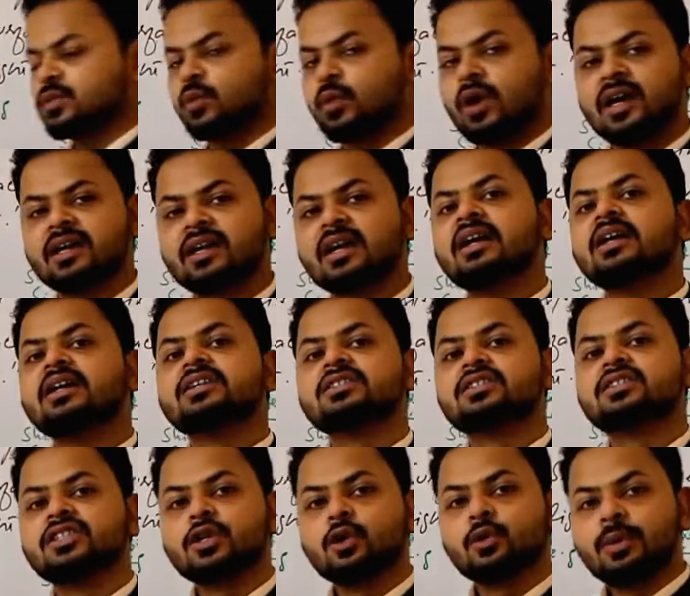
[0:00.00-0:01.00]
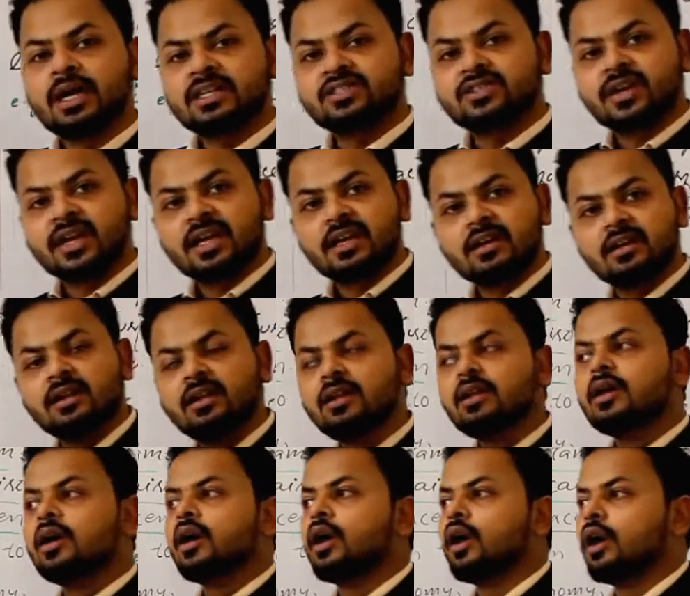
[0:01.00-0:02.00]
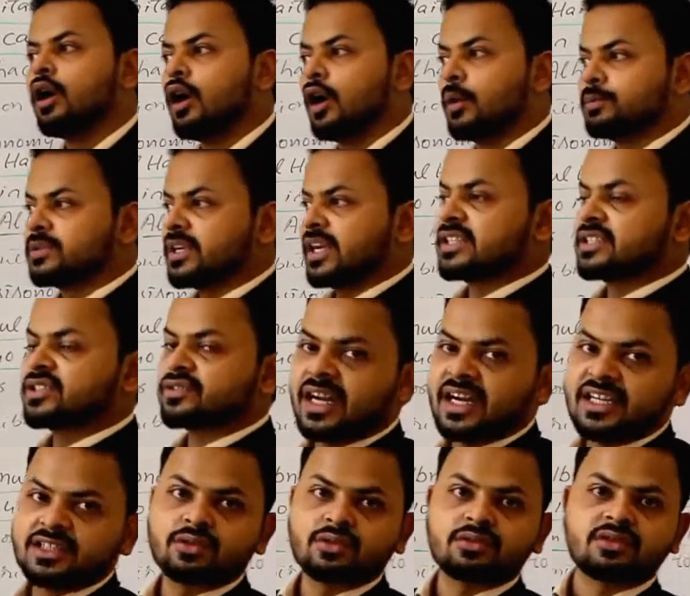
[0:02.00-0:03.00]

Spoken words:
what? Geometrical optics, right? So